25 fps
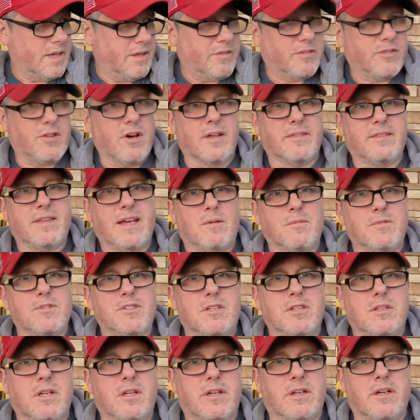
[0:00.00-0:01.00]
and thought that
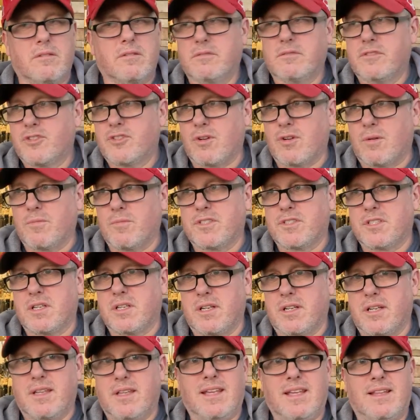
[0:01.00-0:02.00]
was, you know, Trump was
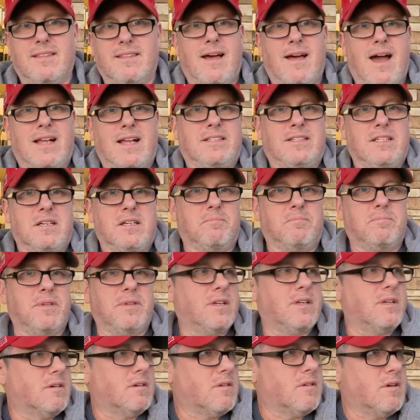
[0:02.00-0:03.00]
going to get locked up,
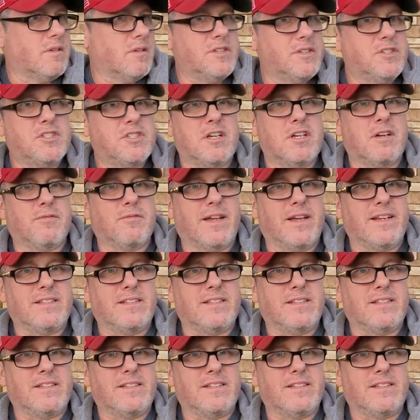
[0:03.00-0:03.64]
you know, and all this stuff.